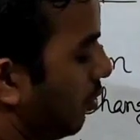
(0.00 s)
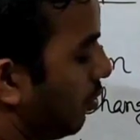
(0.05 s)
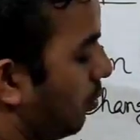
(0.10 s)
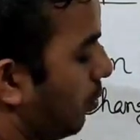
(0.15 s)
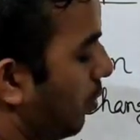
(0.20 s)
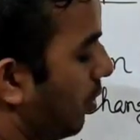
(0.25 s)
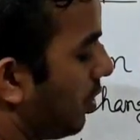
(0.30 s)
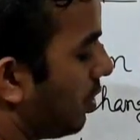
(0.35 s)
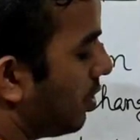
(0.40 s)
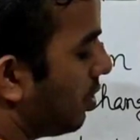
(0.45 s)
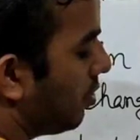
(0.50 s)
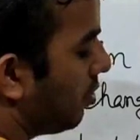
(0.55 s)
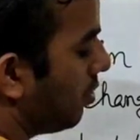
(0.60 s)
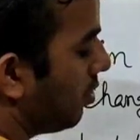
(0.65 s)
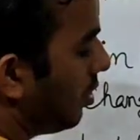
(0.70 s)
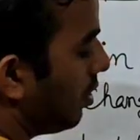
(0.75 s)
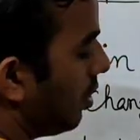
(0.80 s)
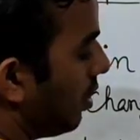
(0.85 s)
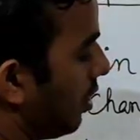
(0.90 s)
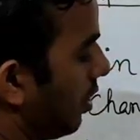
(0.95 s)
2.0,
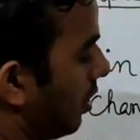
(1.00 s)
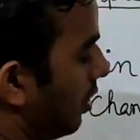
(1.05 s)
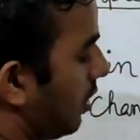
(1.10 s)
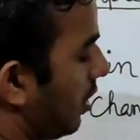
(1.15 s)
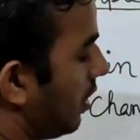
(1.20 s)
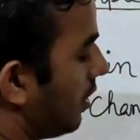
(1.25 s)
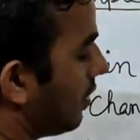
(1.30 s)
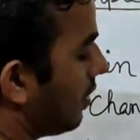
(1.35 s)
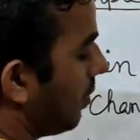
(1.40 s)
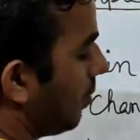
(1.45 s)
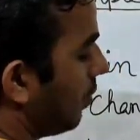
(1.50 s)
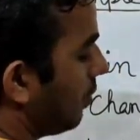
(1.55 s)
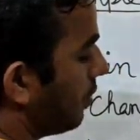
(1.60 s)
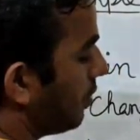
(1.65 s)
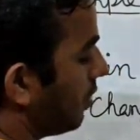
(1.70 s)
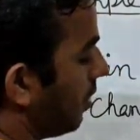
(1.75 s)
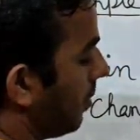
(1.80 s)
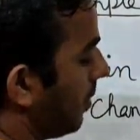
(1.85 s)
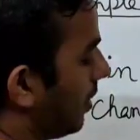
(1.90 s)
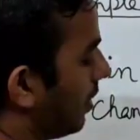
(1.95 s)
then
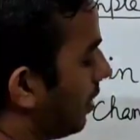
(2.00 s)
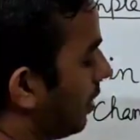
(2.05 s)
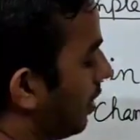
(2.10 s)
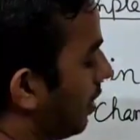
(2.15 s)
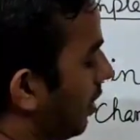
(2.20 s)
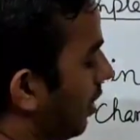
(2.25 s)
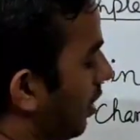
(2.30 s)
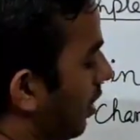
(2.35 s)
suppose 7